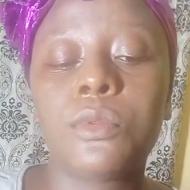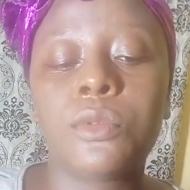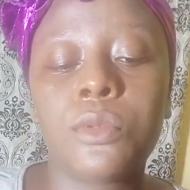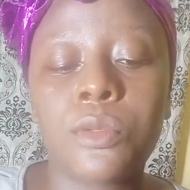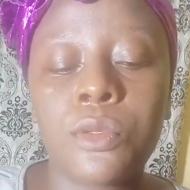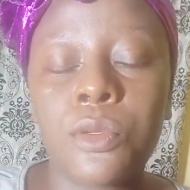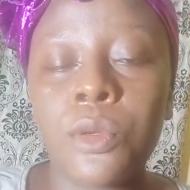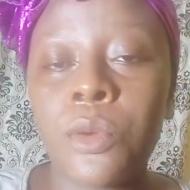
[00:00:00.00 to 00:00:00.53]

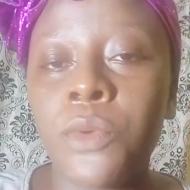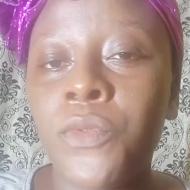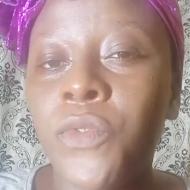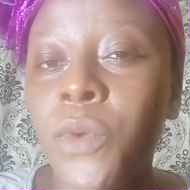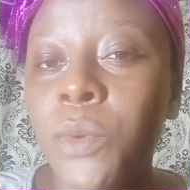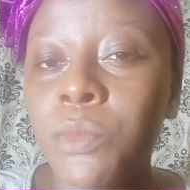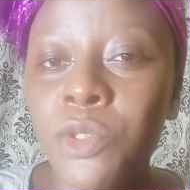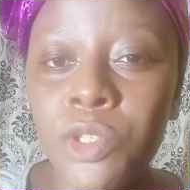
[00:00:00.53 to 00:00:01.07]
So
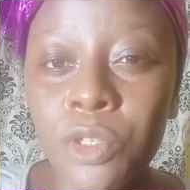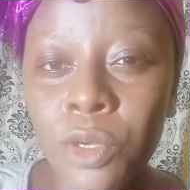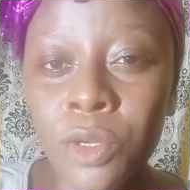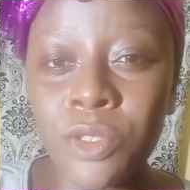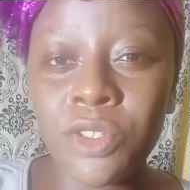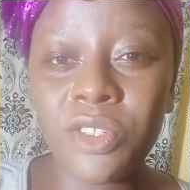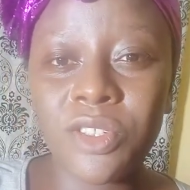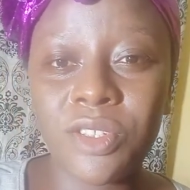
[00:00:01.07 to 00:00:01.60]
from
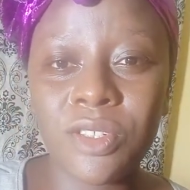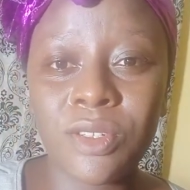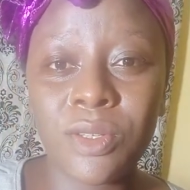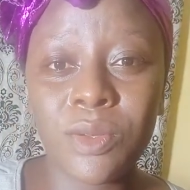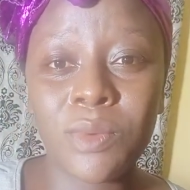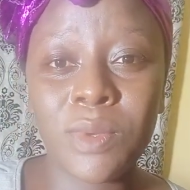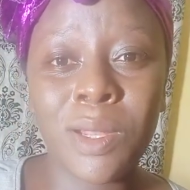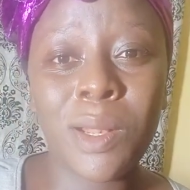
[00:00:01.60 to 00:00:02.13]
church,
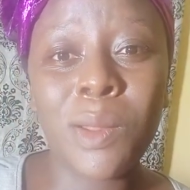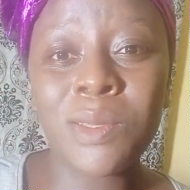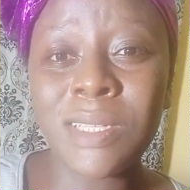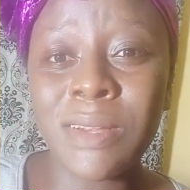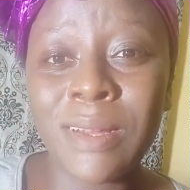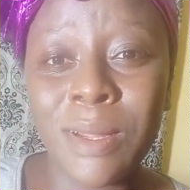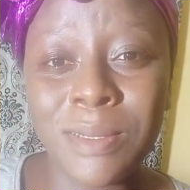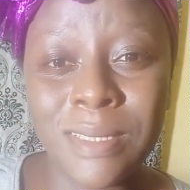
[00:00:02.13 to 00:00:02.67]
we close
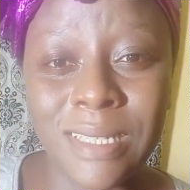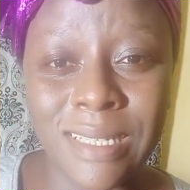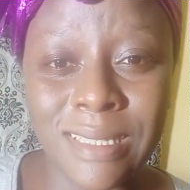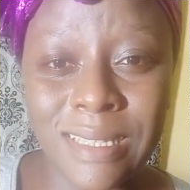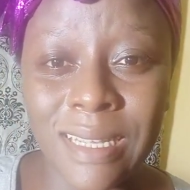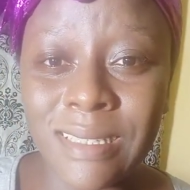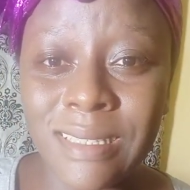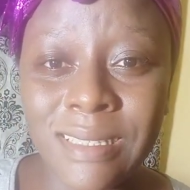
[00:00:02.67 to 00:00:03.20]
around
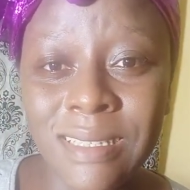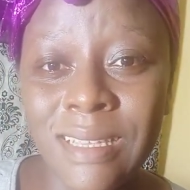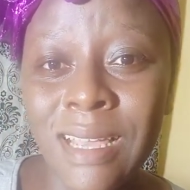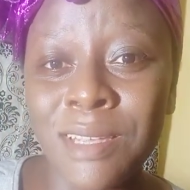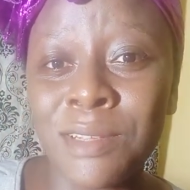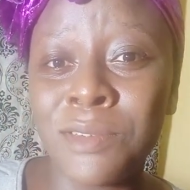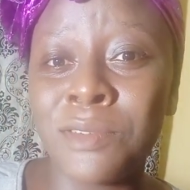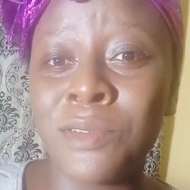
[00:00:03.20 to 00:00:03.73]
6:30.
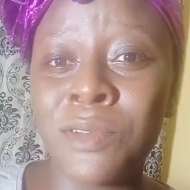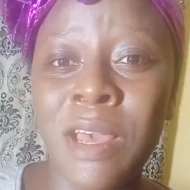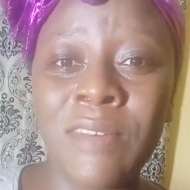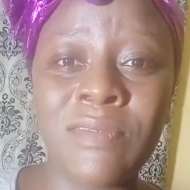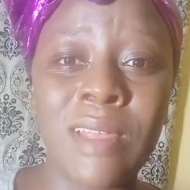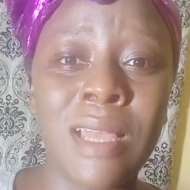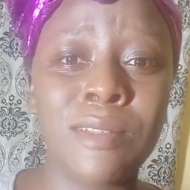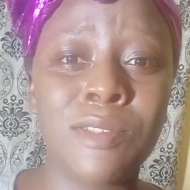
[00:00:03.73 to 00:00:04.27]
And
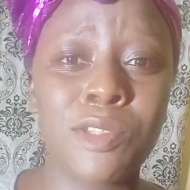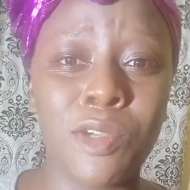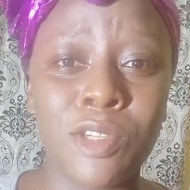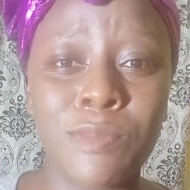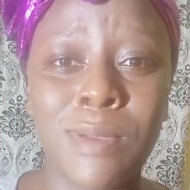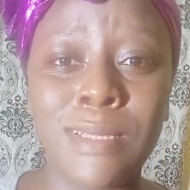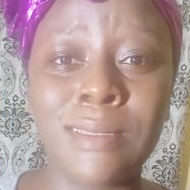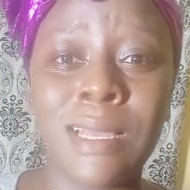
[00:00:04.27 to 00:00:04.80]
after
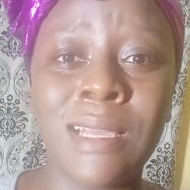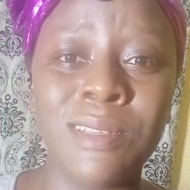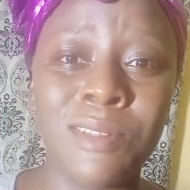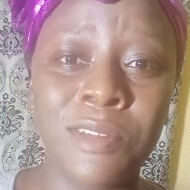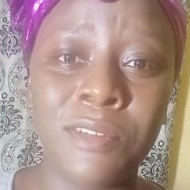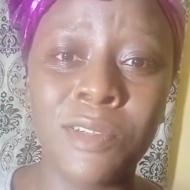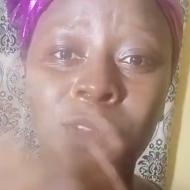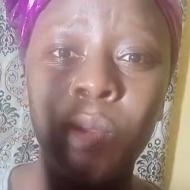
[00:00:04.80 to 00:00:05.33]
church, by the time you
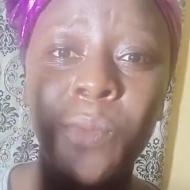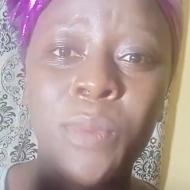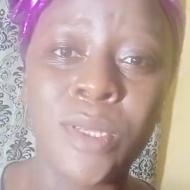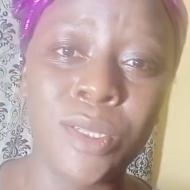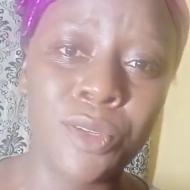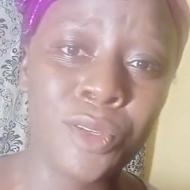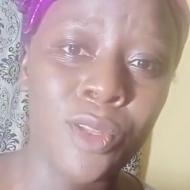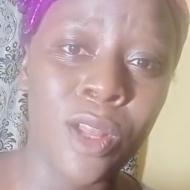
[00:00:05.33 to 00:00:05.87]
greet one
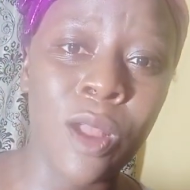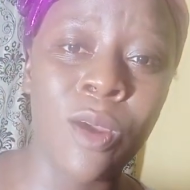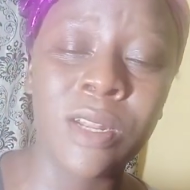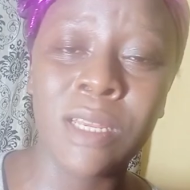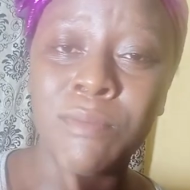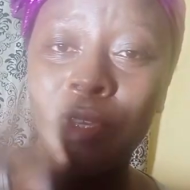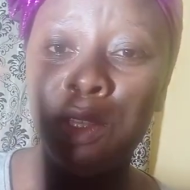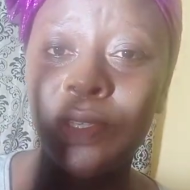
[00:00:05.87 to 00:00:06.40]
person, greet around,
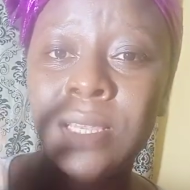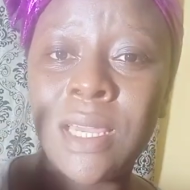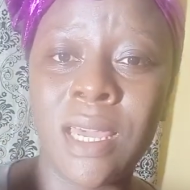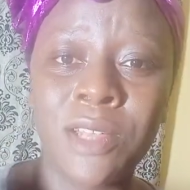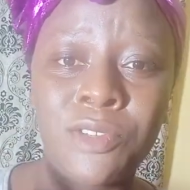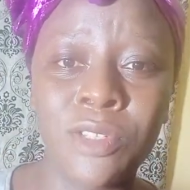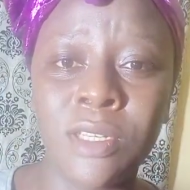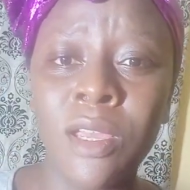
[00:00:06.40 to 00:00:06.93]
they meet the
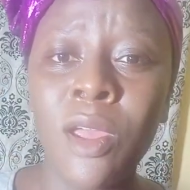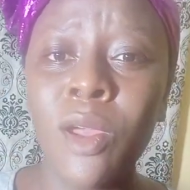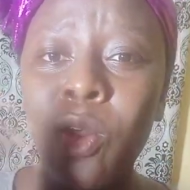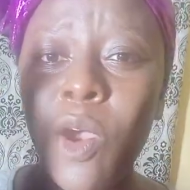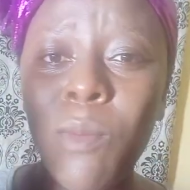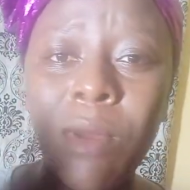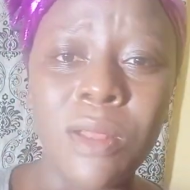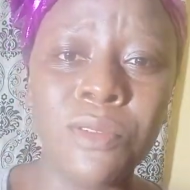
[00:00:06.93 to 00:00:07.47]
secretary,
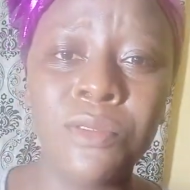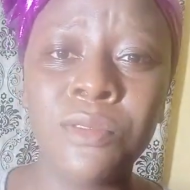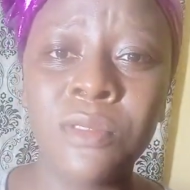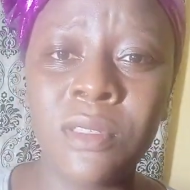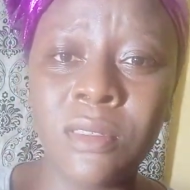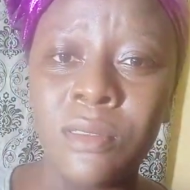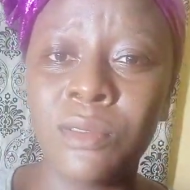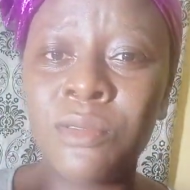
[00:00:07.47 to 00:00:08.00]
come and do
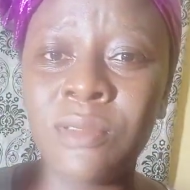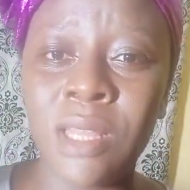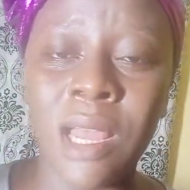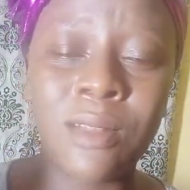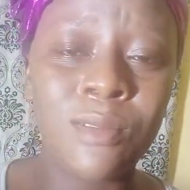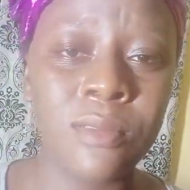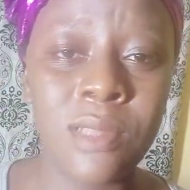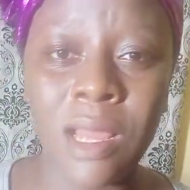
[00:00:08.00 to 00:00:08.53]
this, do
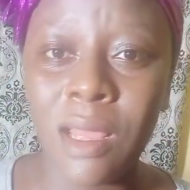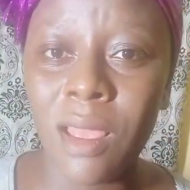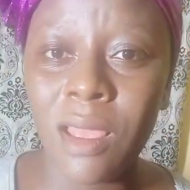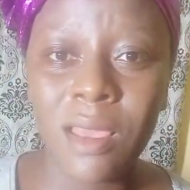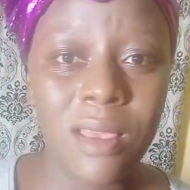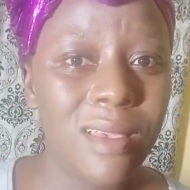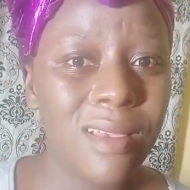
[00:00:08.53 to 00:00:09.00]
that.